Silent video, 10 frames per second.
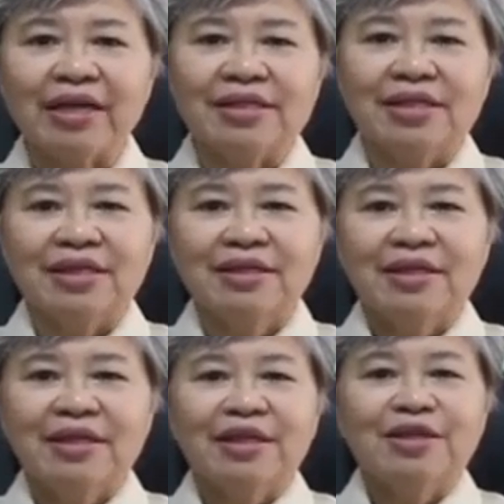guide
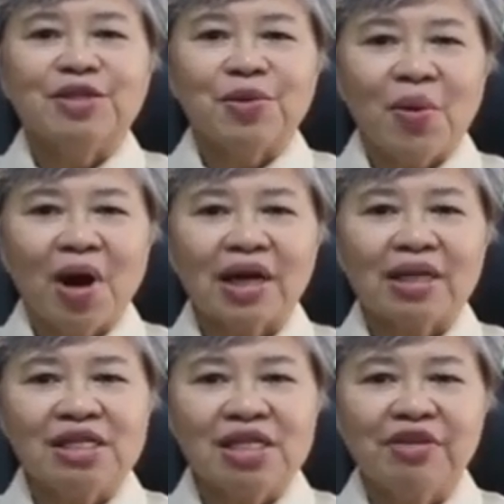toward
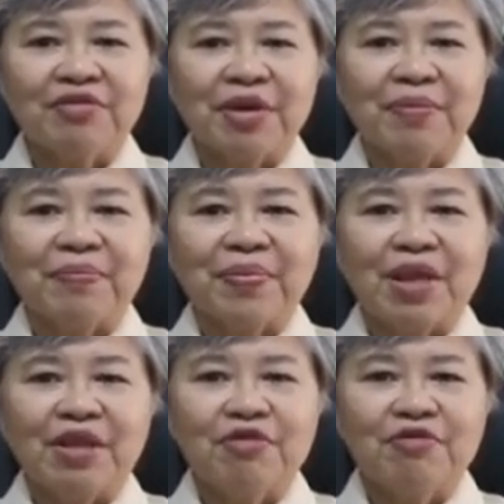achieving
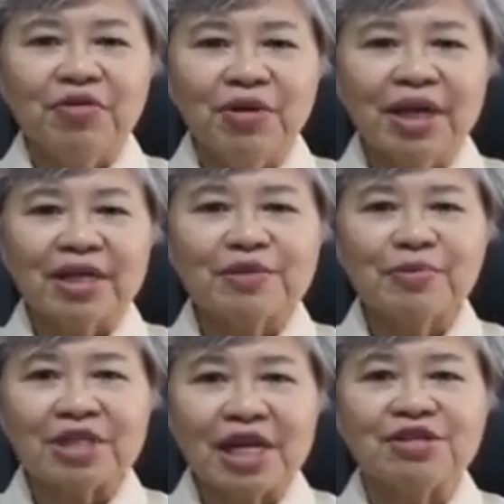the fullest
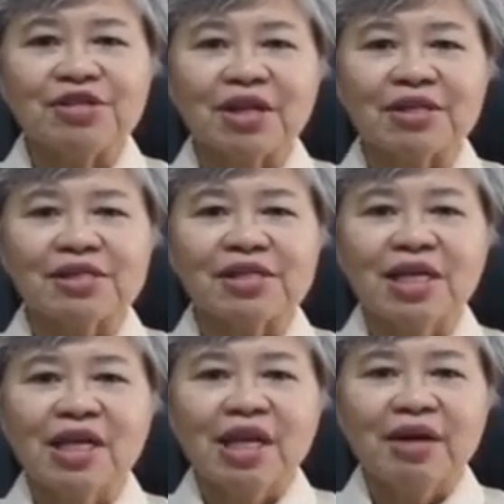potentials
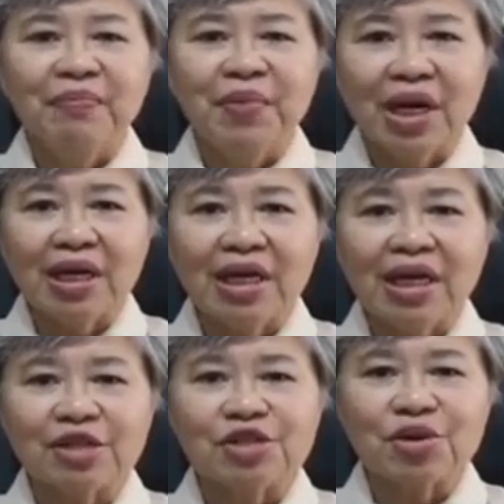and building
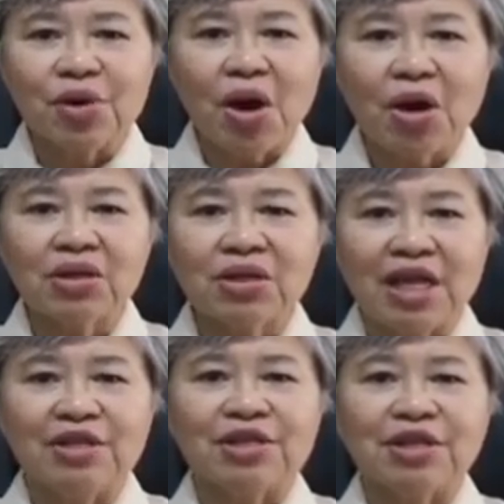a strong
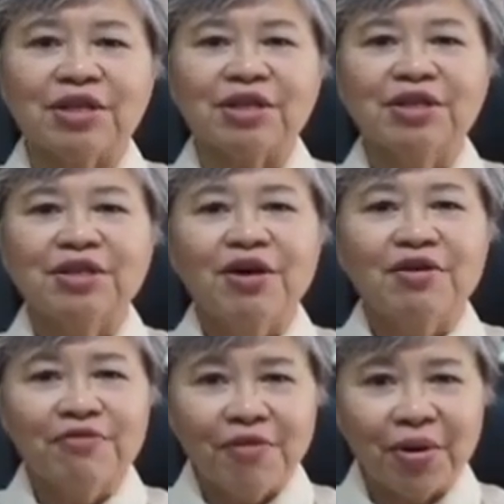nation
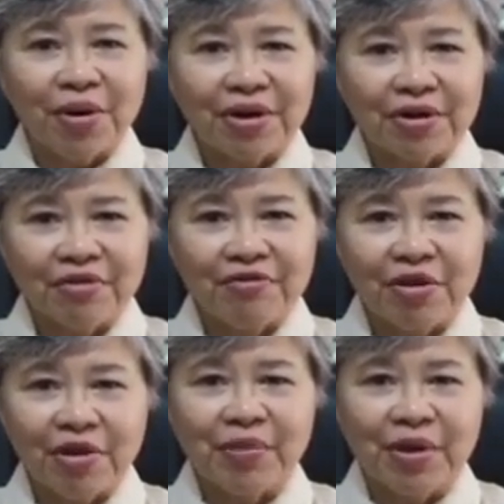for the
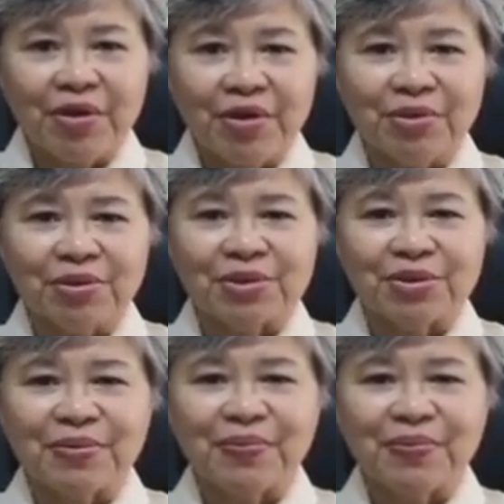Filipino youth.